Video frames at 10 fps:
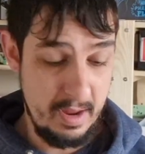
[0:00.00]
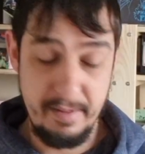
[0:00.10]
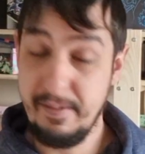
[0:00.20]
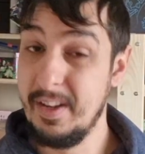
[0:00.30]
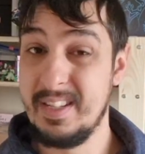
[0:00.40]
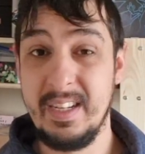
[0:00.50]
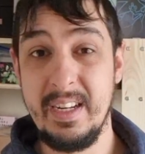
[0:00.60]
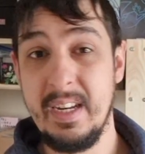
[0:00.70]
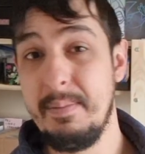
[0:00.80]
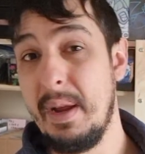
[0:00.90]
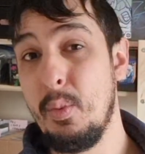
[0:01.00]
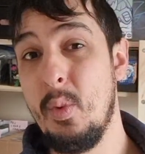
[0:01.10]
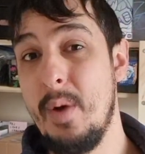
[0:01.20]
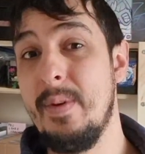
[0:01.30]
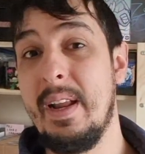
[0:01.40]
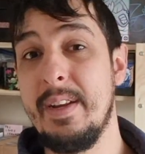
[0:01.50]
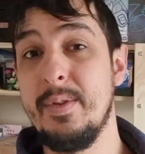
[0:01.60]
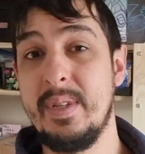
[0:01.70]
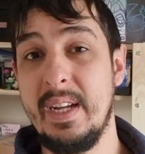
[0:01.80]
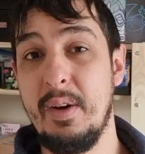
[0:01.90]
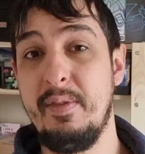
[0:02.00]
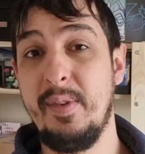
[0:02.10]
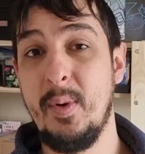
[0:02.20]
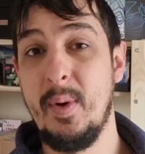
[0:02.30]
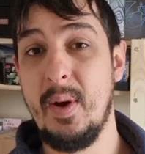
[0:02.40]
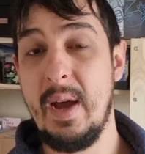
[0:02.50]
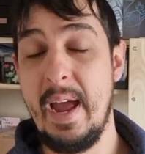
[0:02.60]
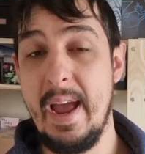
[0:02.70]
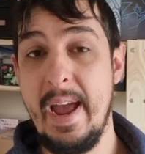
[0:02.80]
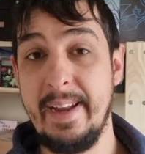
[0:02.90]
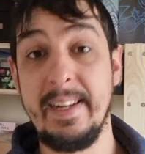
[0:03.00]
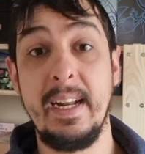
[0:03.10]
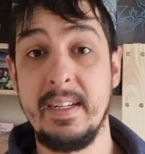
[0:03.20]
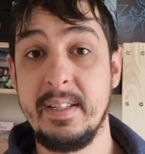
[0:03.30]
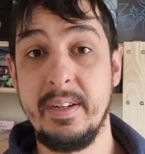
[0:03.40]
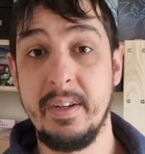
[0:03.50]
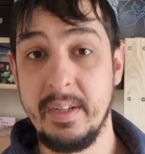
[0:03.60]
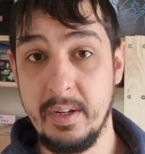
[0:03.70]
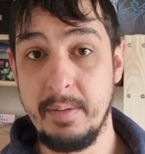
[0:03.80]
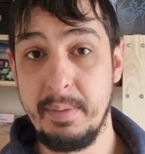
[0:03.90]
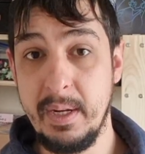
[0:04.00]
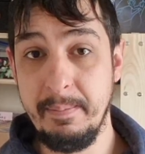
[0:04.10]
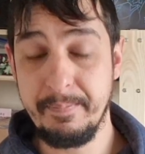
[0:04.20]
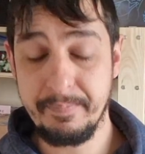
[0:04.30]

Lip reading: Firstly, eBay won't let you sell for any less than 99p,